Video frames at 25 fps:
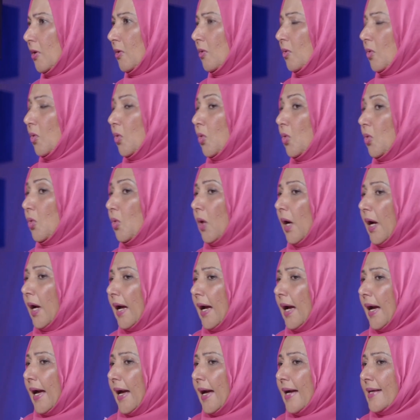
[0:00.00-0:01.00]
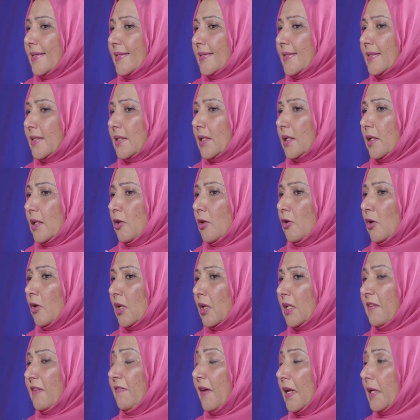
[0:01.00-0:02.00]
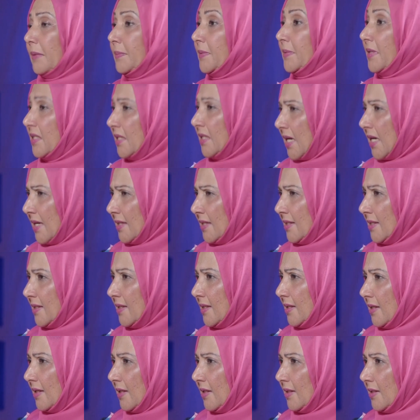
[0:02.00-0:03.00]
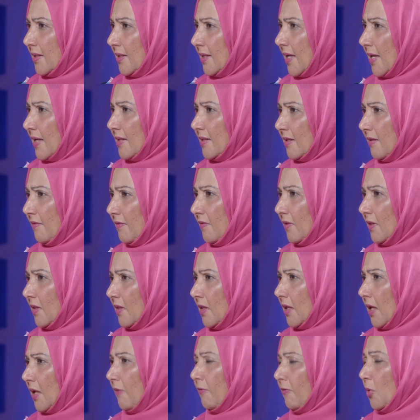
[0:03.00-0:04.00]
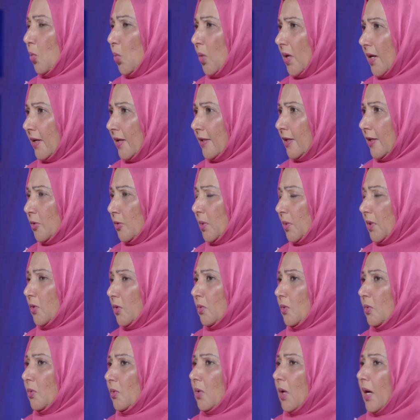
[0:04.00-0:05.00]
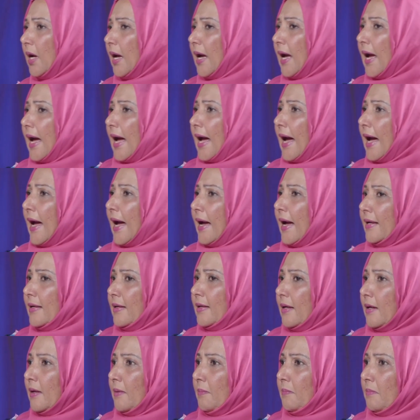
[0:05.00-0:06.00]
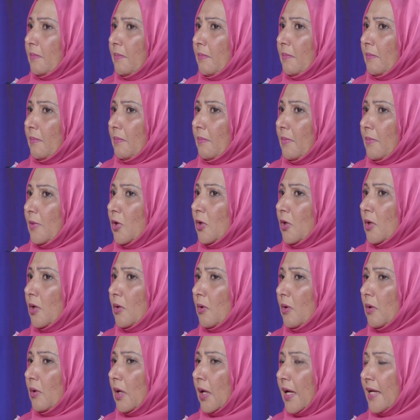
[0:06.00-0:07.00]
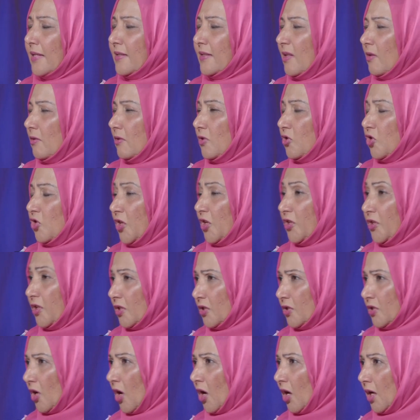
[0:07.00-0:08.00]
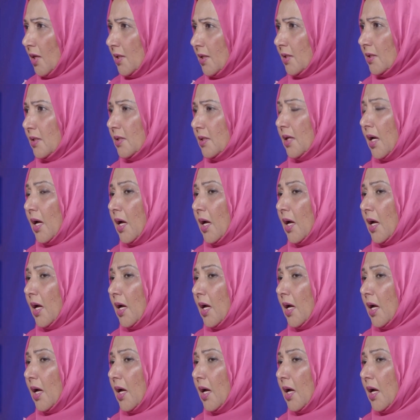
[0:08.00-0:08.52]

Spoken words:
You know, who has, you know, developed a trust in SANZAF and the work that we do. And, you know, has those generous hearts,